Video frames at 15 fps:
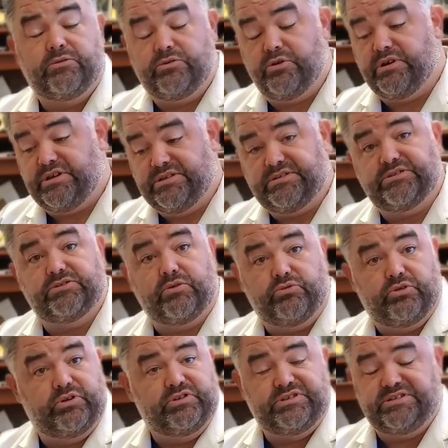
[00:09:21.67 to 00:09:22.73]
There is. So
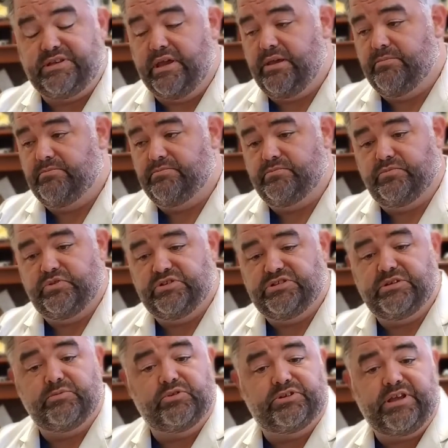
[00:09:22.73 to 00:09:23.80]
the
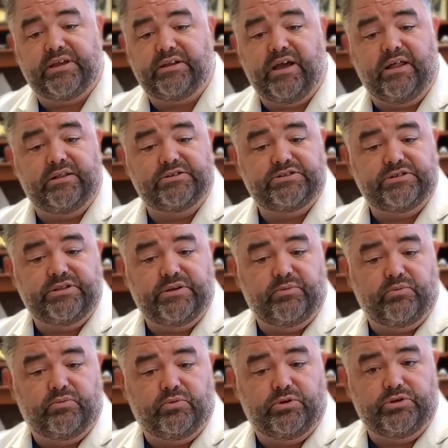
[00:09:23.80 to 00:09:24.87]
similar technology that
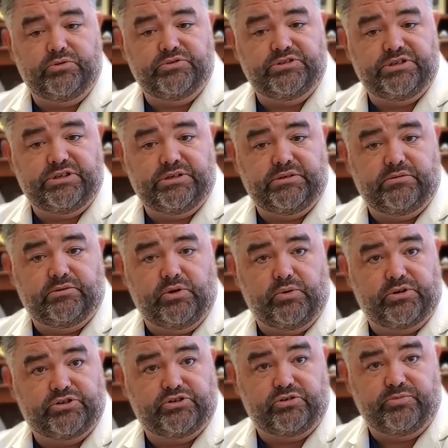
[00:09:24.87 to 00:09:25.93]
we're using in
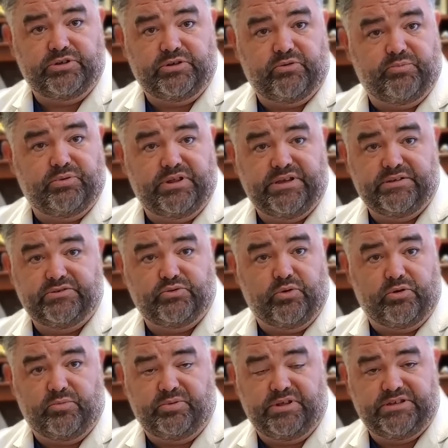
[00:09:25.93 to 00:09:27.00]
lower extremity joint
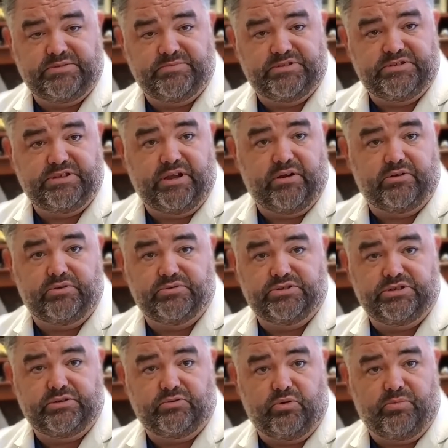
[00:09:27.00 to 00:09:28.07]
replacements, they are
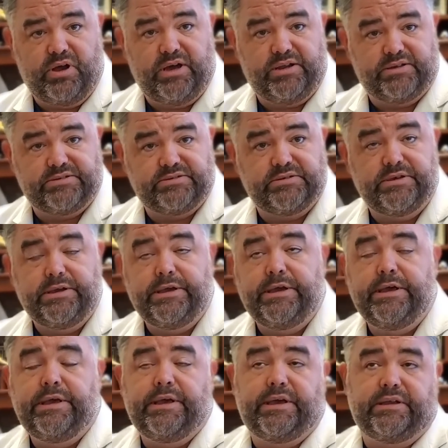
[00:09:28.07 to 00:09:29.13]
using in robotics,
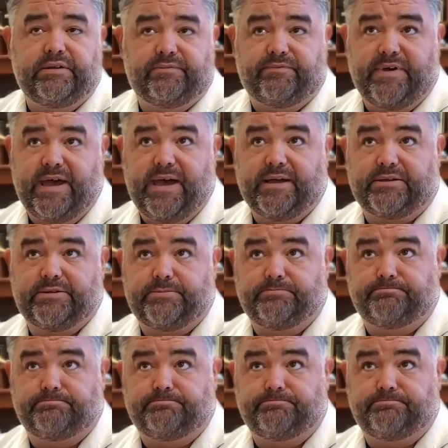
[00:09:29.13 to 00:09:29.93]
and in fact,